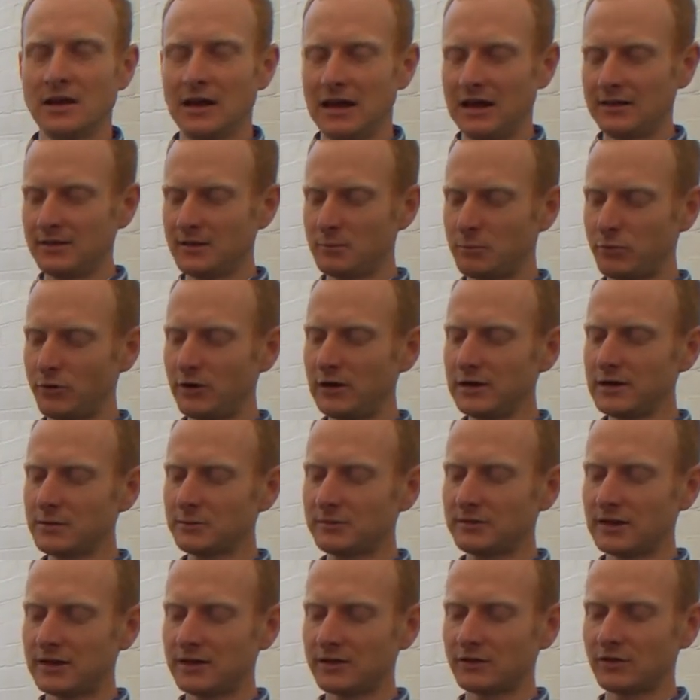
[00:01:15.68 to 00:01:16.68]
And the
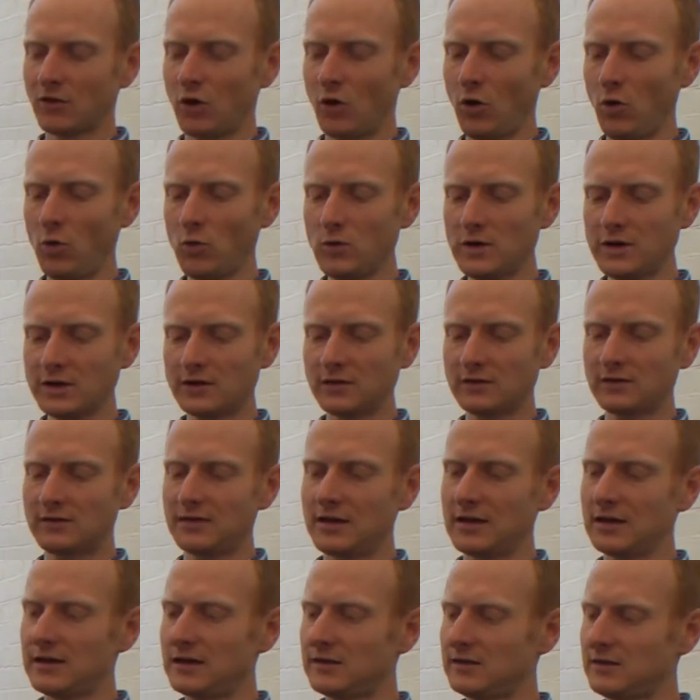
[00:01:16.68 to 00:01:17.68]
beryllium 10 is only
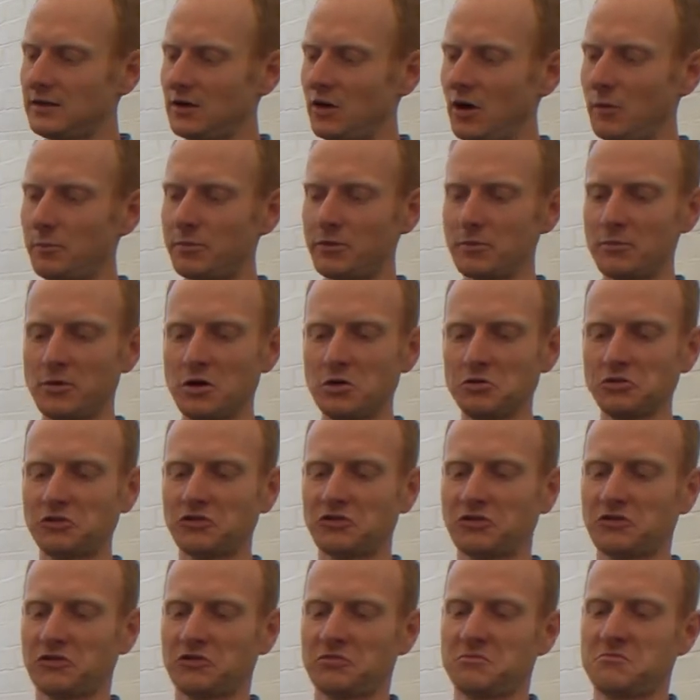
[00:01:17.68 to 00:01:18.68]
contained in the
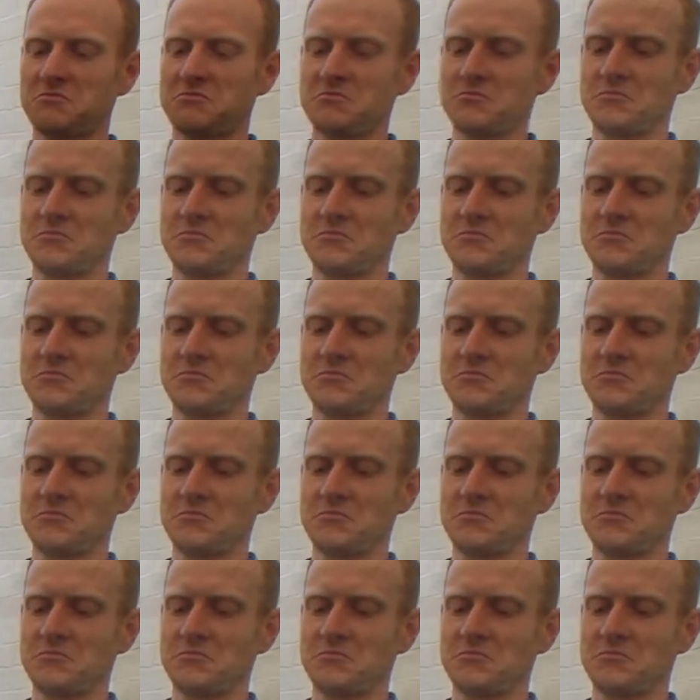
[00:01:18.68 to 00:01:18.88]
uppermost